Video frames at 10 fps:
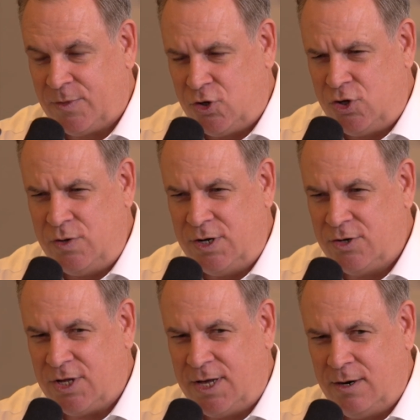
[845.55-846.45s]
2
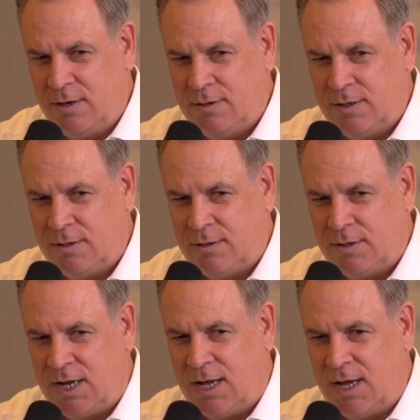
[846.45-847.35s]
years later,
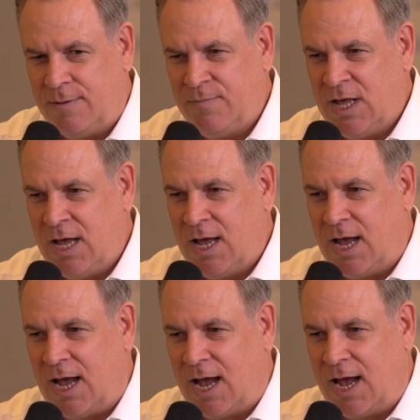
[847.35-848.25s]

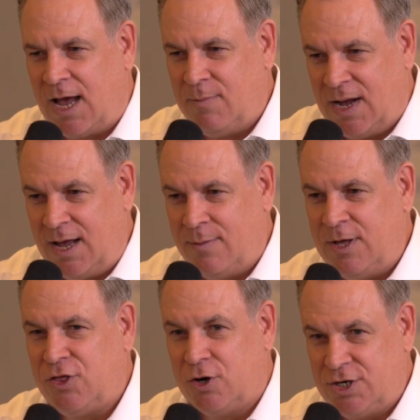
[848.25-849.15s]
at Miami,
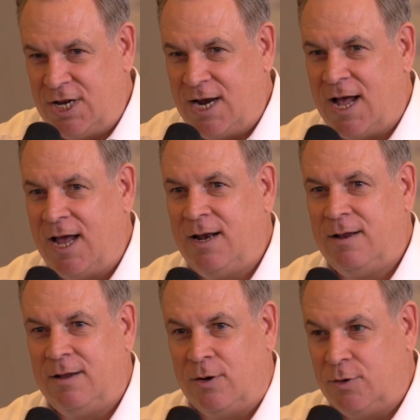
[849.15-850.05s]
Thursday night,
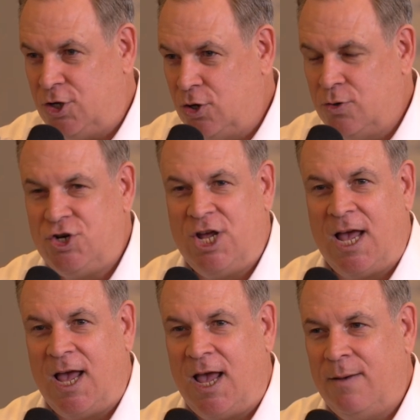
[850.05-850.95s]
huge
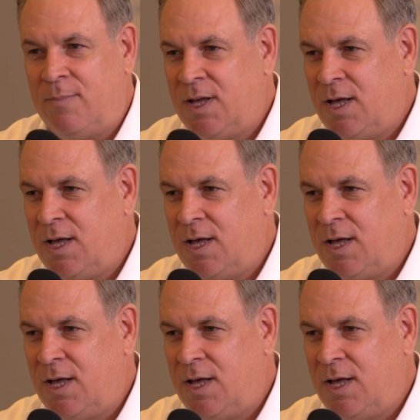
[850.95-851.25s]
game.